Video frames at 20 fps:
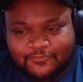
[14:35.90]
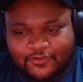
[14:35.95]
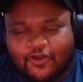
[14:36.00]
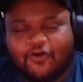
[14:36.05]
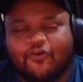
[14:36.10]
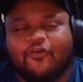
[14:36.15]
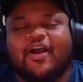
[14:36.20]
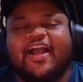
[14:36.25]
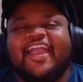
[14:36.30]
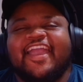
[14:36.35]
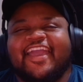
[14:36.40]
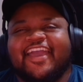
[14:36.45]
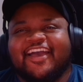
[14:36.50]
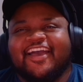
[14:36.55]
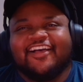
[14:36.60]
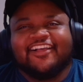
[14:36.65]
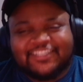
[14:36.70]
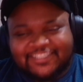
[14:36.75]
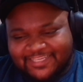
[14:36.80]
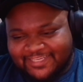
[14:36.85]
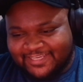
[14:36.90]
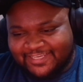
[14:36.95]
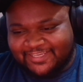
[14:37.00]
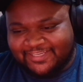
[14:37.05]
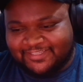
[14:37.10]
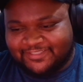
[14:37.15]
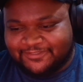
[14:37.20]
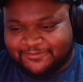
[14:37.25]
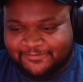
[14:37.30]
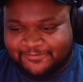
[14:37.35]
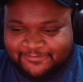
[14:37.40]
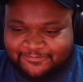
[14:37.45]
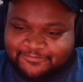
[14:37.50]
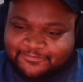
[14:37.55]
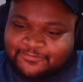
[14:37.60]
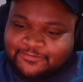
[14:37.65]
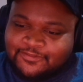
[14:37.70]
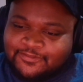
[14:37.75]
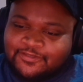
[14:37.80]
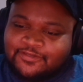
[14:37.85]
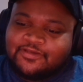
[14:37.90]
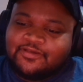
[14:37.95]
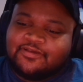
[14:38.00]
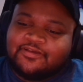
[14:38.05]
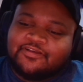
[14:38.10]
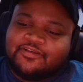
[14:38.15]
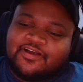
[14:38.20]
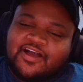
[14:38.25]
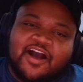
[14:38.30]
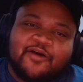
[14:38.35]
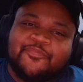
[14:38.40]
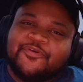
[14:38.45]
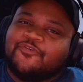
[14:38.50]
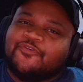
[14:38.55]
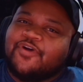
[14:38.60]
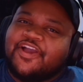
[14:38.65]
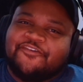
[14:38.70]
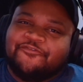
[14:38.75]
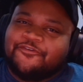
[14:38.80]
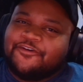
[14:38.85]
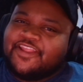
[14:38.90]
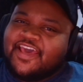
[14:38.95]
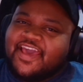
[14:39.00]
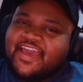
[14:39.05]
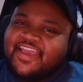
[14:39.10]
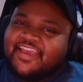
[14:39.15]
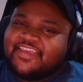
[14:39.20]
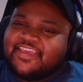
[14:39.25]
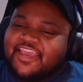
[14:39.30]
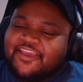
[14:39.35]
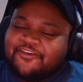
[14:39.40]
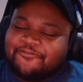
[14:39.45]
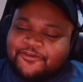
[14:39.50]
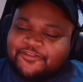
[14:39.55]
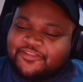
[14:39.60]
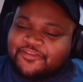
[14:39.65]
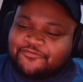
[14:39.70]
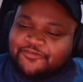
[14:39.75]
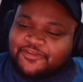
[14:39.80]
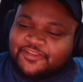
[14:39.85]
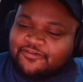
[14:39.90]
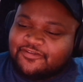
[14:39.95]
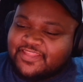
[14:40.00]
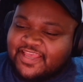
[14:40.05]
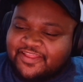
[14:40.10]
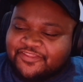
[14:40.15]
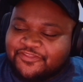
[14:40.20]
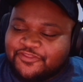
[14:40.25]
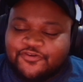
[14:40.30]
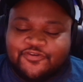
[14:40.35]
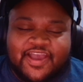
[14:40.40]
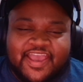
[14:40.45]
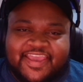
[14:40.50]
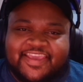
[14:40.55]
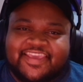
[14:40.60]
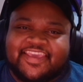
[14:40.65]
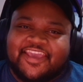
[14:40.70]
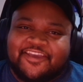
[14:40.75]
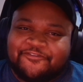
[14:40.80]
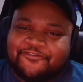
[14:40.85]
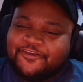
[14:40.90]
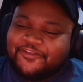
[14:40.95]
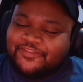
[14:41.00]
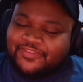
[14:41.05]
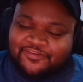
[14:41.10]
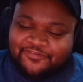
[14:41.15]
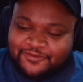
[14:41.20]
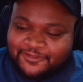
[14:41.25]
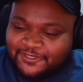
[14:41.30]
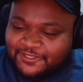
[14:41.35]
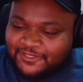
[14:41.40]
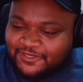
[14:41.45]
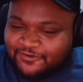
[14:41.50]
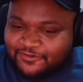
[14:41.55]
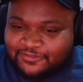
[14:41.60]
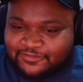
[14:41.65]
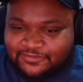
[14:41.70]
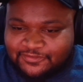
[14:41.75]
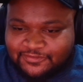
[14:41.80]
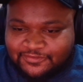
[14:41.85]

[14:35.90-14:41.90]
Oh, hell yeah! I'll be waiting for that AK-50 video, that new AK-50 video.